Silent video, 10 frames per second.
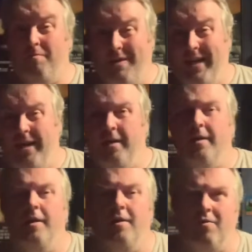Mini,
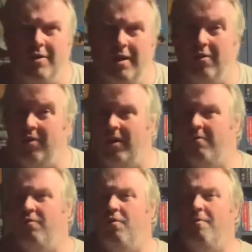which comes with
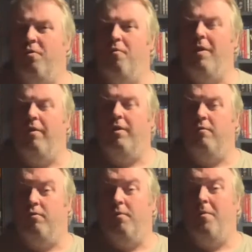
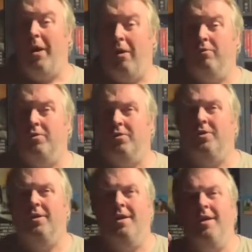a
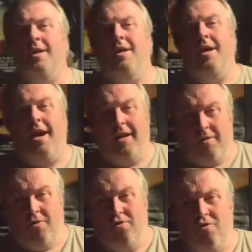mouse and a
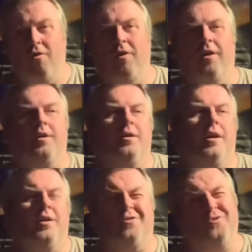controller.
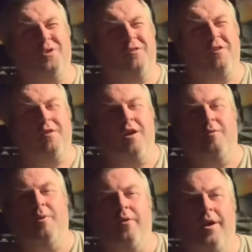It's 25 games
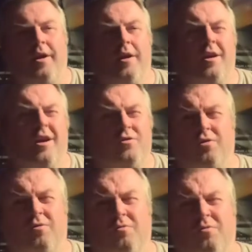built in,
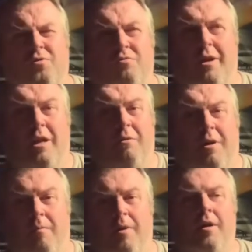120
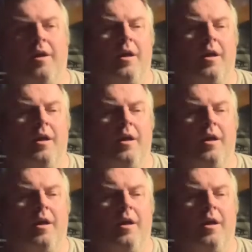quid, but